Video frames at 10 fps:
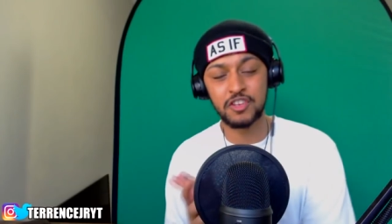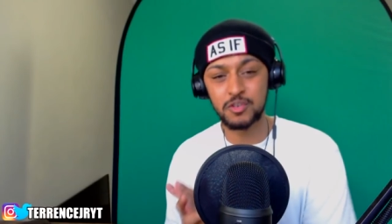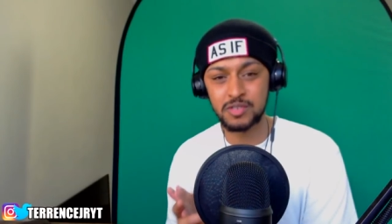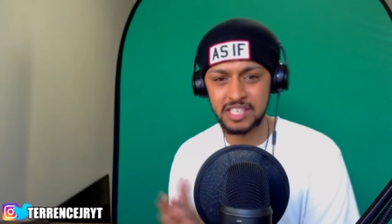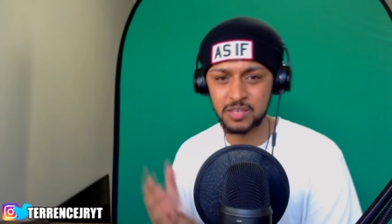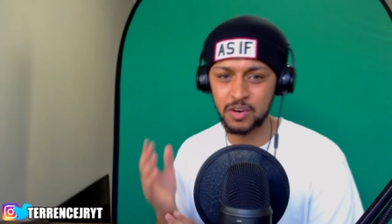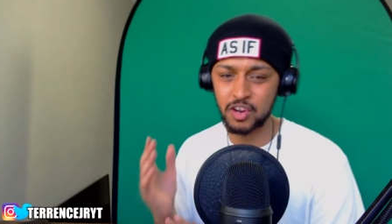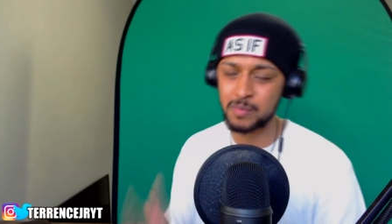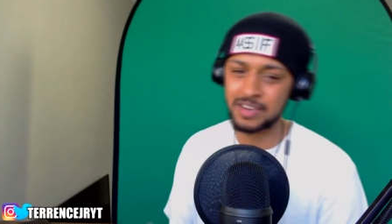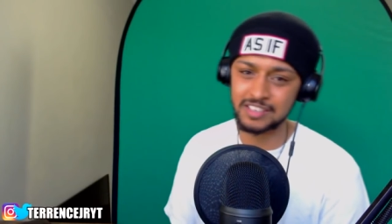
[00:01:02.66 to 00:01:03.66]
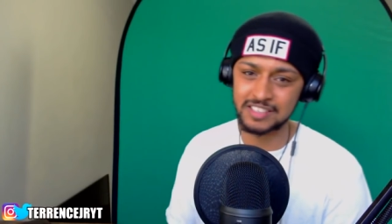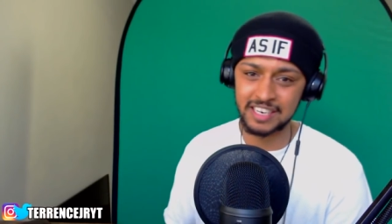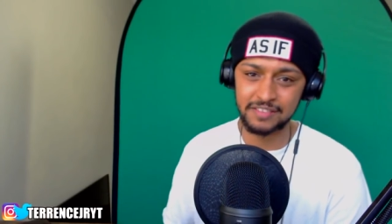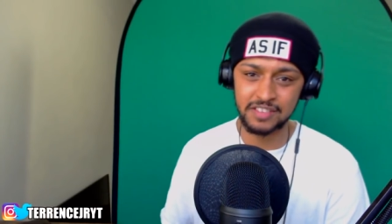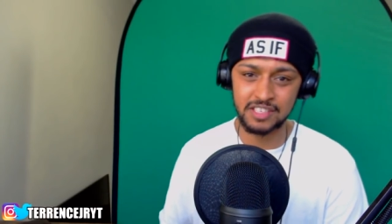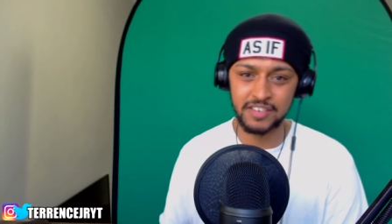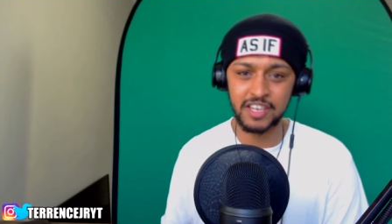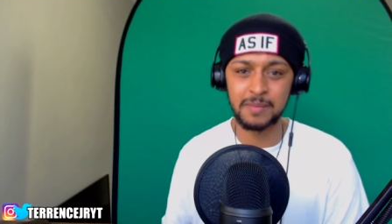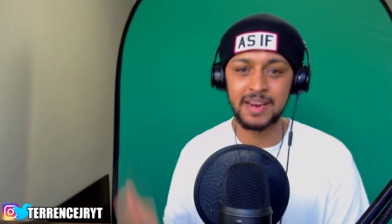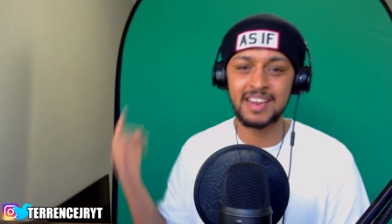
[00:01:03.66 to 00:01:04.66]
further ado, T-Squad, hope you guys are excited for this
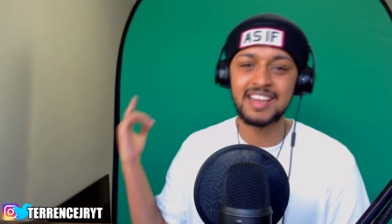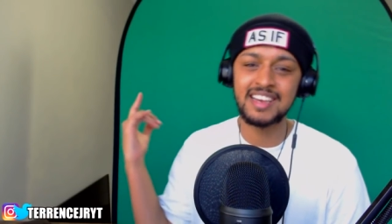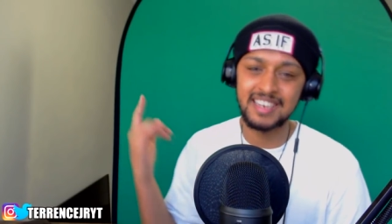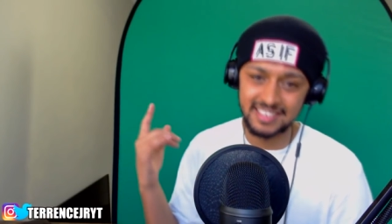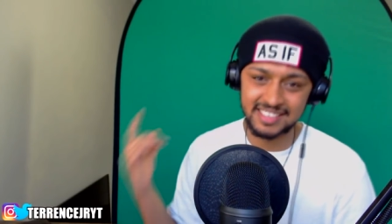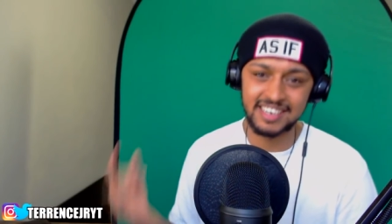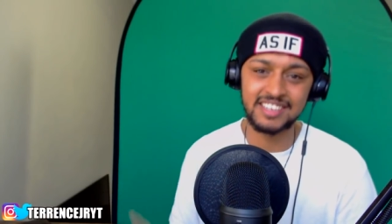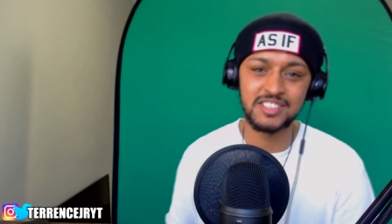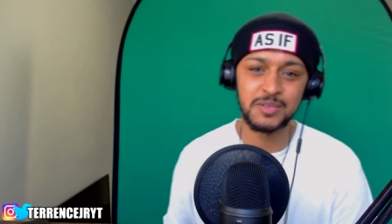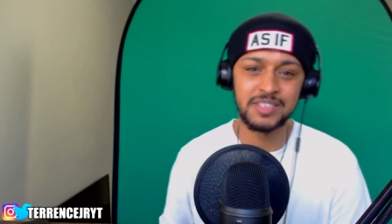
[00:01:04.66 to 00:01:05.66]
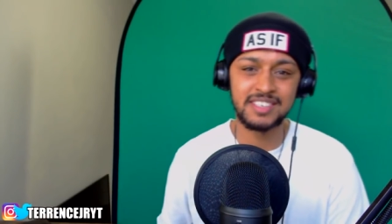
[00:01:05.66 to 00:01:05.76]
video, man. Let's get into